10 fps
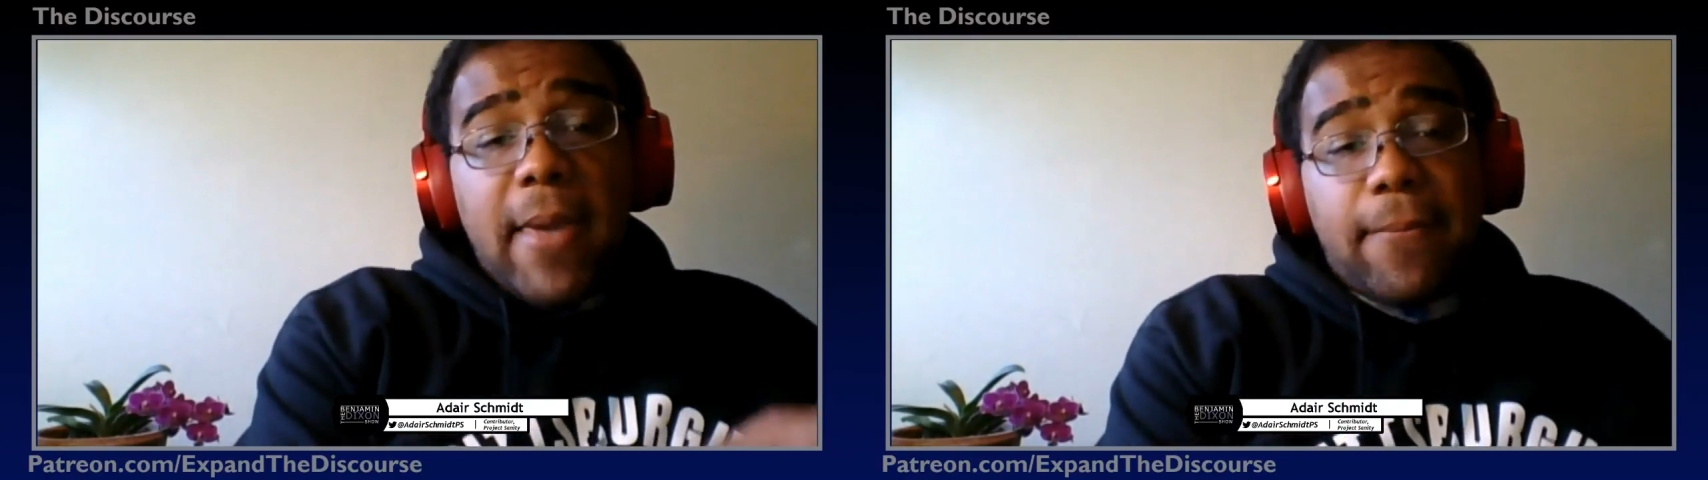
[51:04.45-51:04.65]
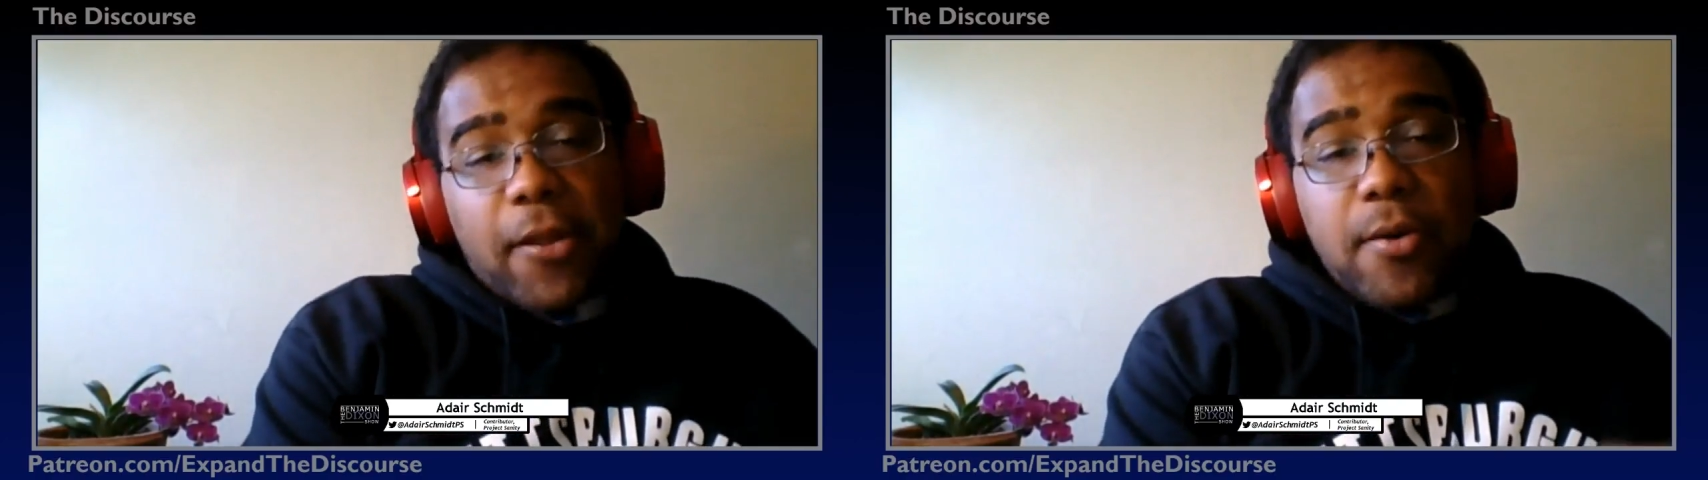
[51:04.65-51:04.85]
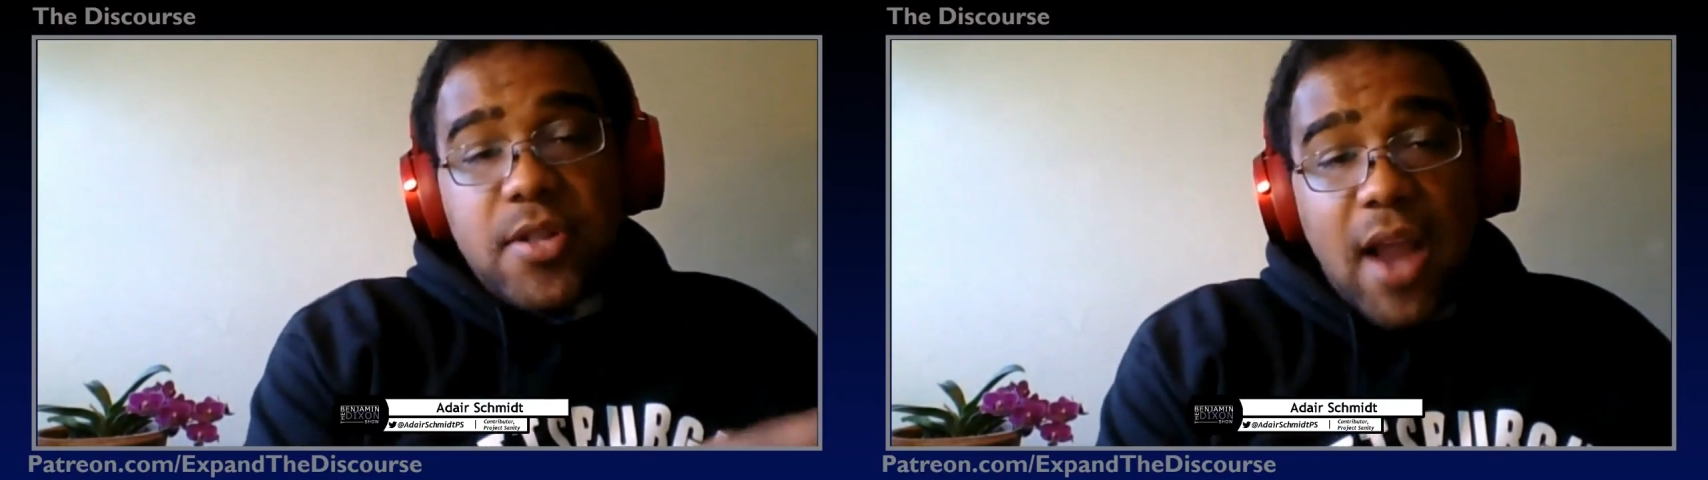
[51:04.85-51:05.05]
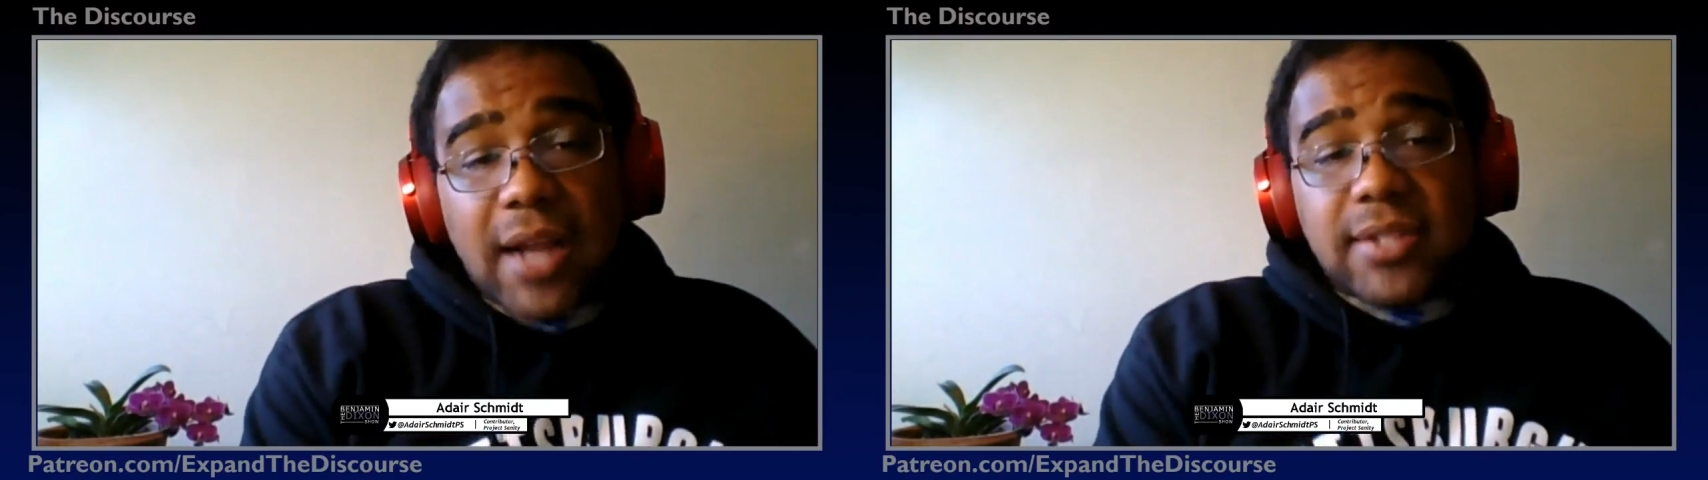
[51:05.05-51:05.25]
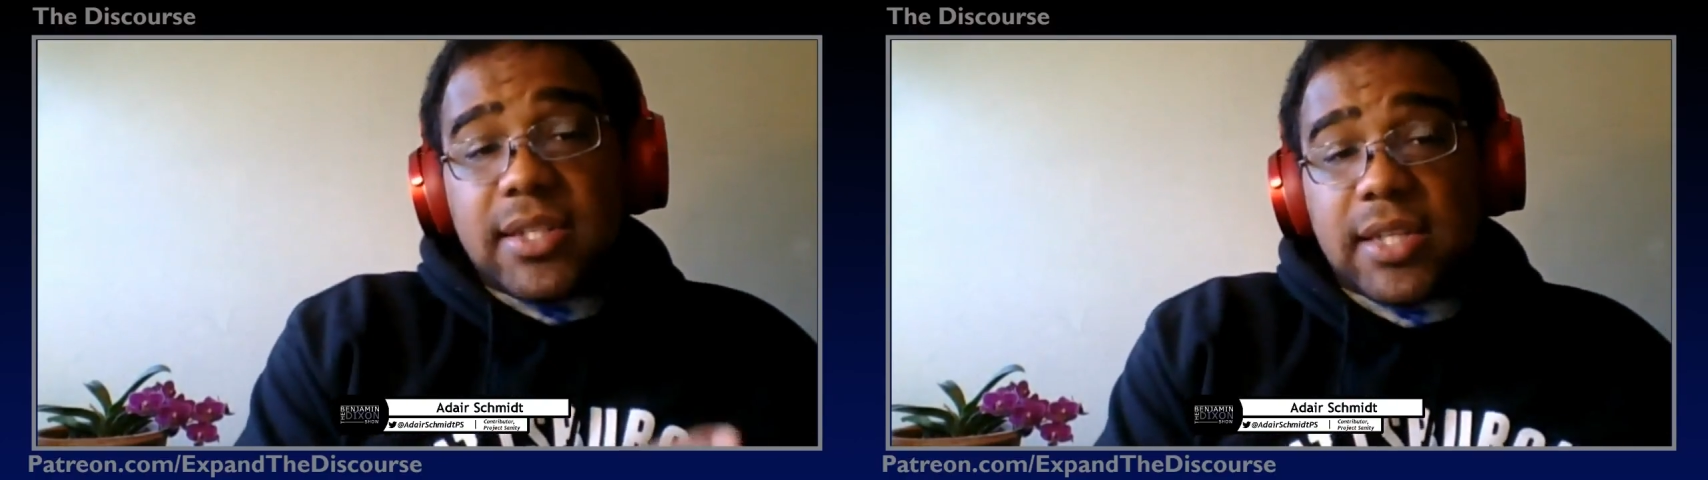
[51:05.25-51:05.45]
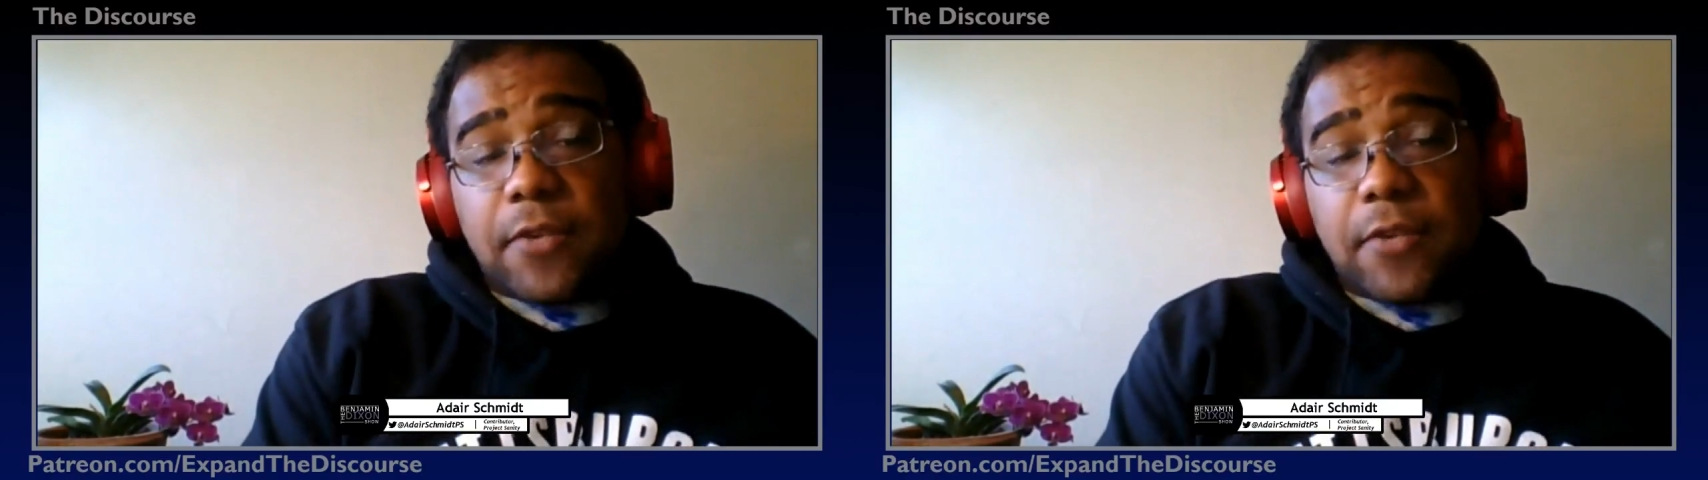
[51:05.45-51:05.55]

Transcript: people that are not